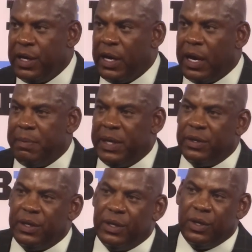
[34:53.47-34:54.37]
Yeah, I
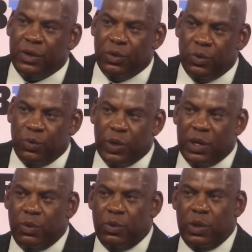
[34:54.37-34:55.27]
mean, we're
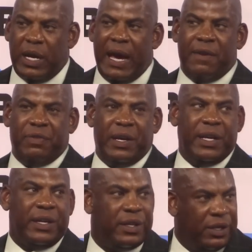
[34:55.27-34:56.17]
we're
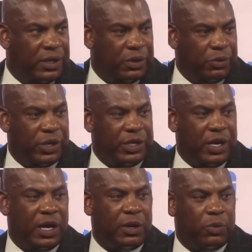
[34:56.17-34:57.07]
athletic, we're
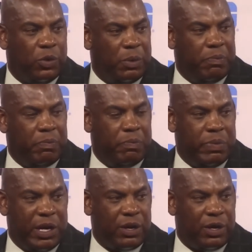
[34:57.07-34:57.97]
young, we're
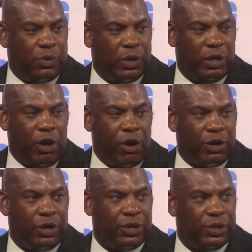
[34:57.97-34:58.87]
bigger, we're
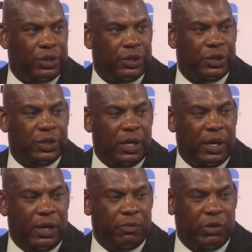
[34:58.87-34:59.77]
longer.
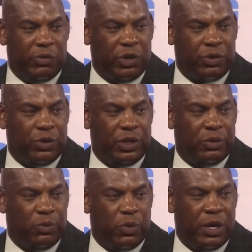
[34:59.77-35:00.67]
Um, we've
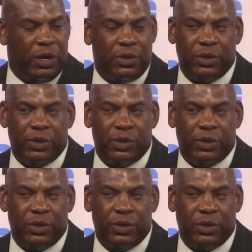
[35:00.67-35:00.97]
recruited well.